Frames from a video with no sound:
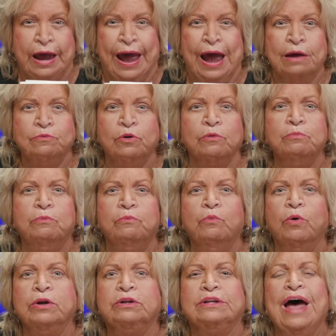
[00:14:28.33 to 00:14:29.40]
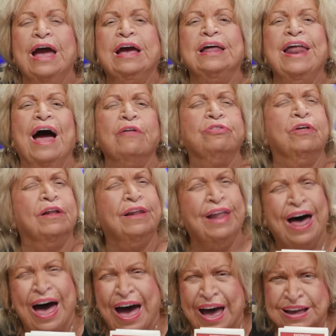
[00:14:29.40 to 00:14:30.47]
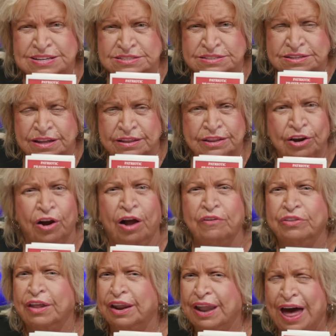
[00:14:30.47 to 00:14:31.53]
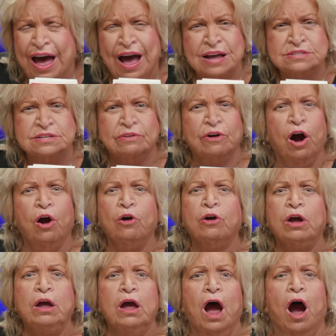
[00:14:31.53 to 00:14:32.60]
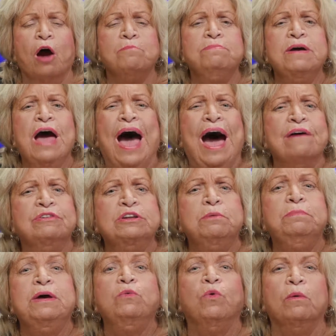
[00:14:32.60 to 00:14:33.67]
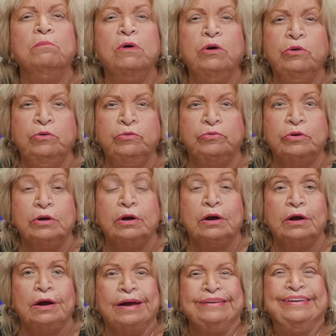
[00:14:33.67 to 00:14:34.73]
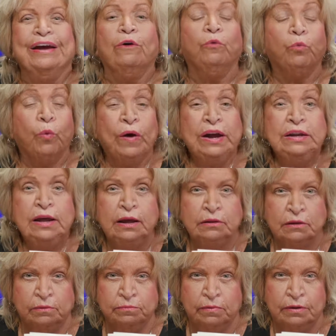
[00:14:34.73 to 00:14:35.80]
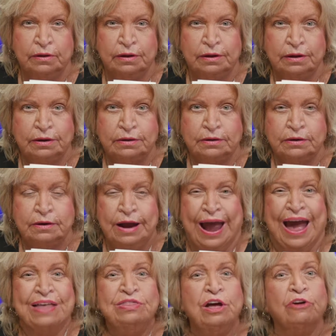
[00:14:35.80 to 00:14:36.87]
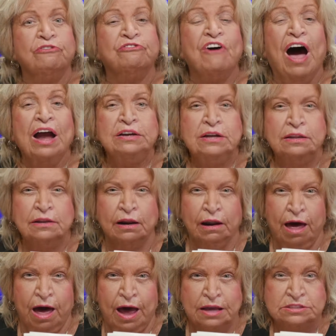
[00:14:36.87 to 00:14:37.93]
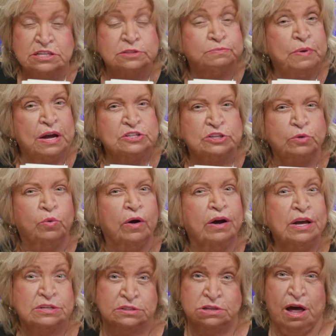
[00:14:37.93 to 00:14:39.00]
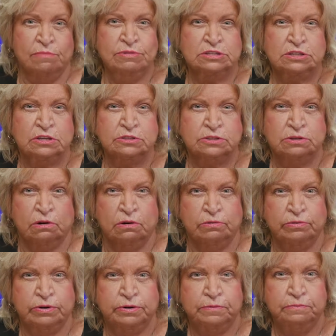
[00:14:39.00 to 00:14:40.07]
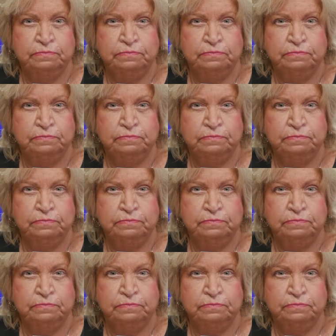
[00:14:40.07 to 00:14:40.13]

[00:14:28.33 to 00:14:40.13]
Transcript: And we're taking out the lies. The lies are having to be removed. They're reading them. And they're finding the lies, especially where Islam is concerned.